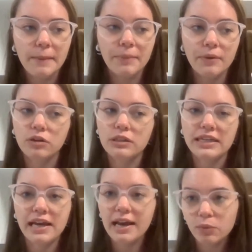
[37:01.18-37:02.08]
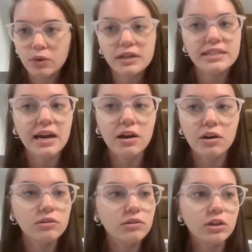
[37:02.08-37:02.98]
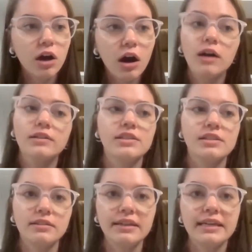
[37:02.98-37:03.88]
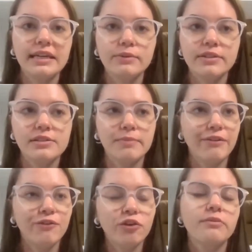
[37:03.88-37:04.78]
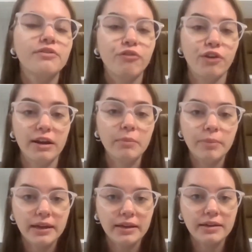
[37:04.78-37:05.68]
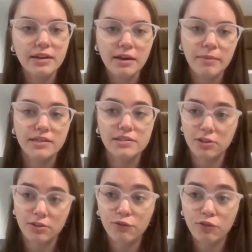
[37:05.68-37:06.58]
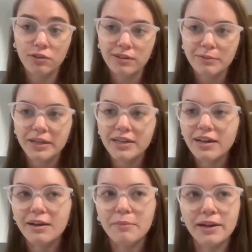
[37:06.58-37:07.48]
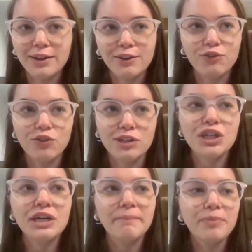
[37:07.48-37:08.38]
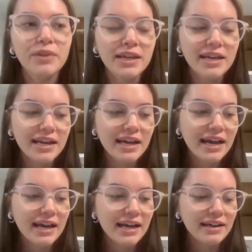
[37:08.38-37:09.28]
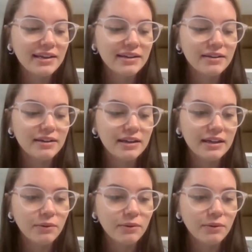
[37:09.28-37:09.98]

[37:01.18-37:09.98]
woke up early and worked out constantly. It was my form of therapy because I could afford therapy. But I could afford a gym. And